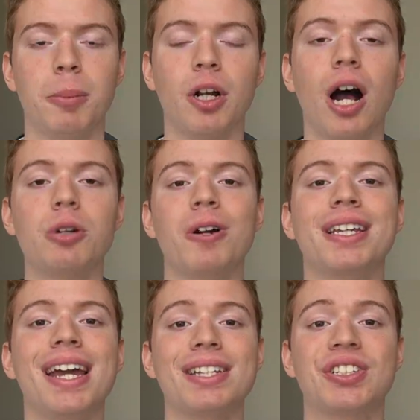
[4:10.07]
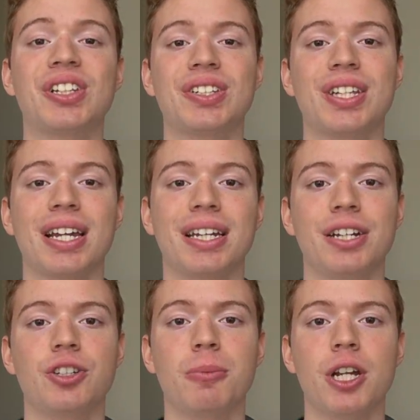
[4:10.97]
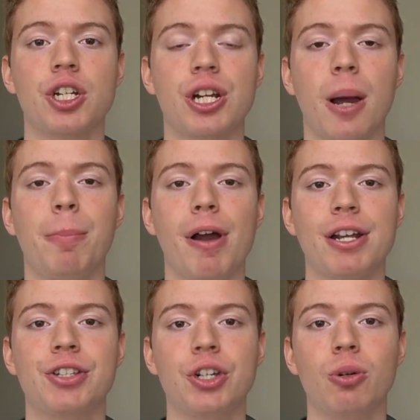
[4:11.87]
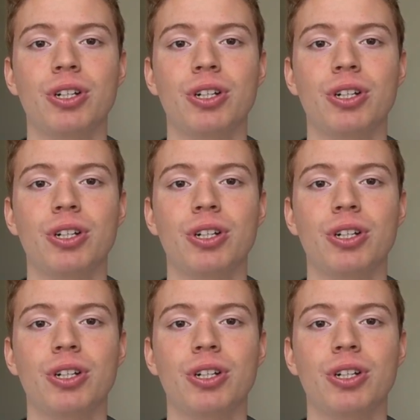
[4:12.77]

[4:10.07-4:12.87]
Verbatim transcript: But Ottawa gets to the second intermission up by two,